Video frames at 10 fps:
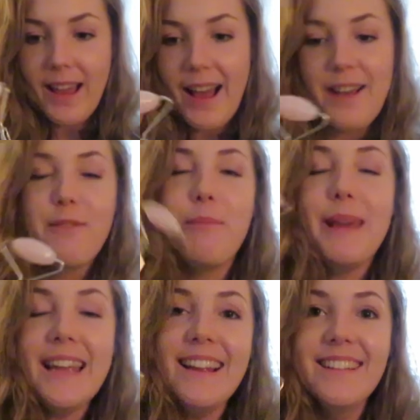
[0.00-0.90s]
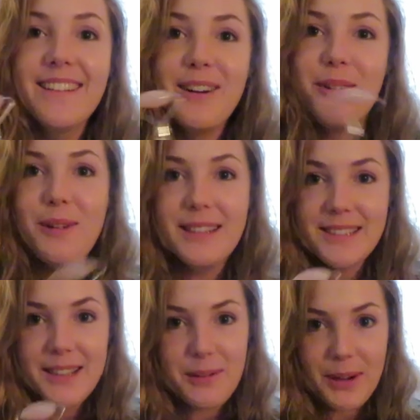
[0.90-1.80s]
I've been
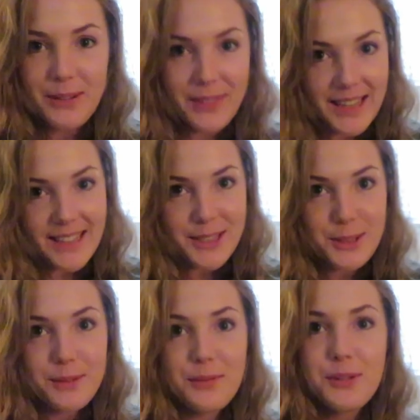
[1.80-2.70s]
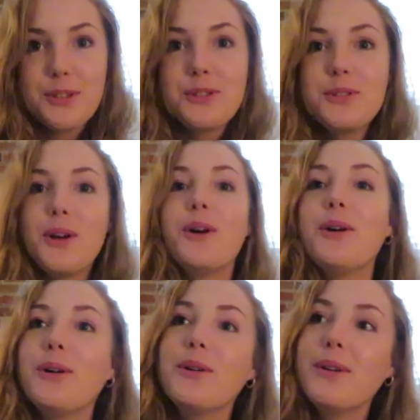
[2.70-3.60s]
wanting one of these for
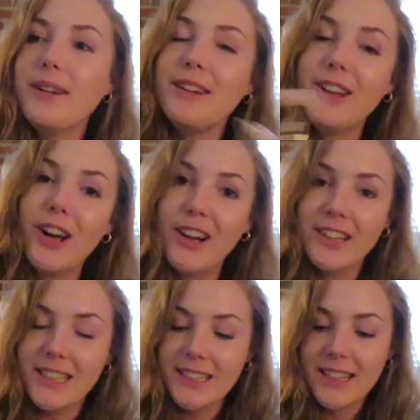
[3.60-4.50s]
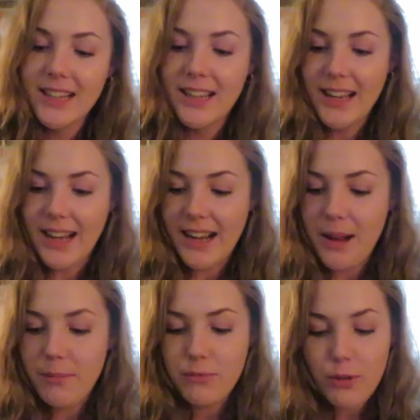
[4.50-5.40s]
so long.
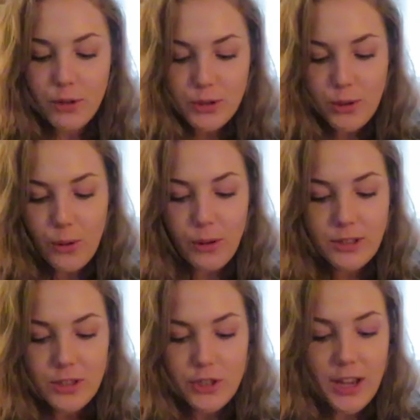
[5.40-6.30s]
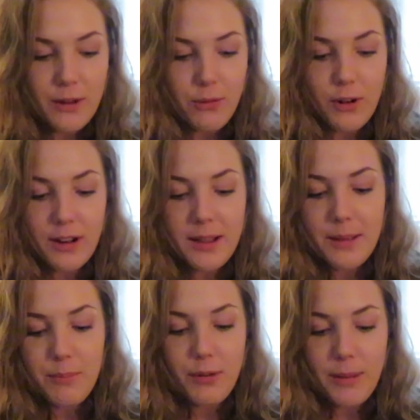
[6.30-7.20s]
Rose quartz, jade
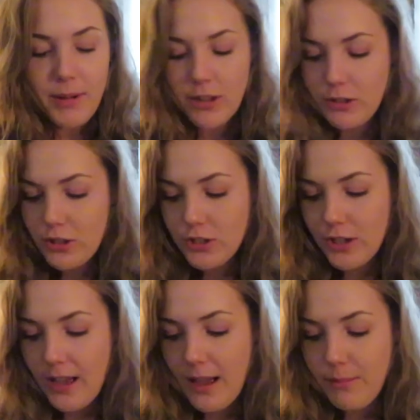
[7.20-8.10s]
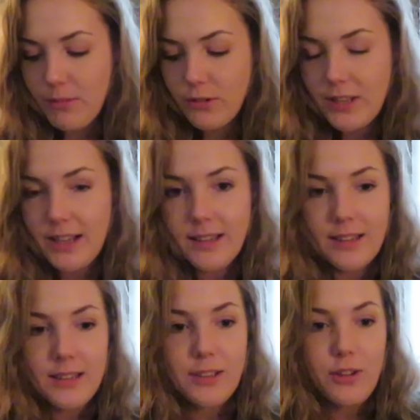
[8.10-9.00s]
roller, pretty much. It's like
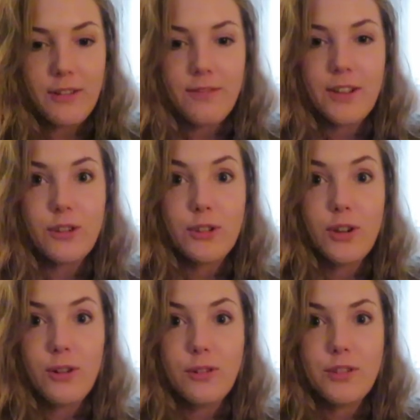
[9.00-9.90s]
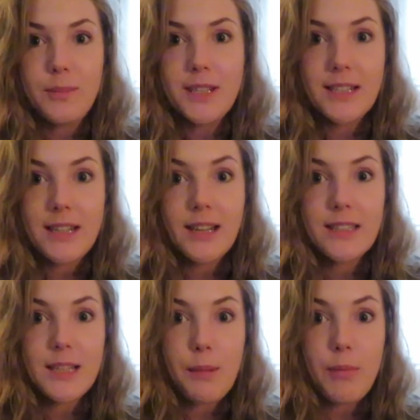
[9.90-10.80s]
a, you can feel it's cold, so it means it's like a
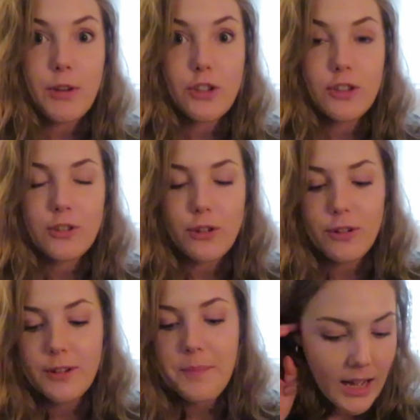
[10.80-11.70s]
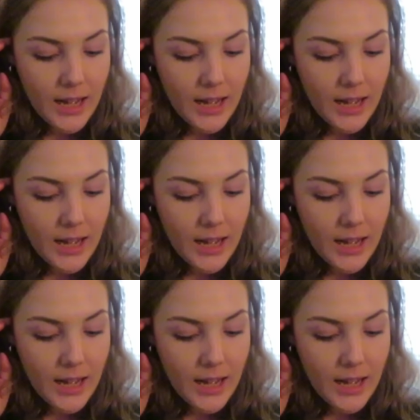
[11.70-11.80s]
semi-precious stone.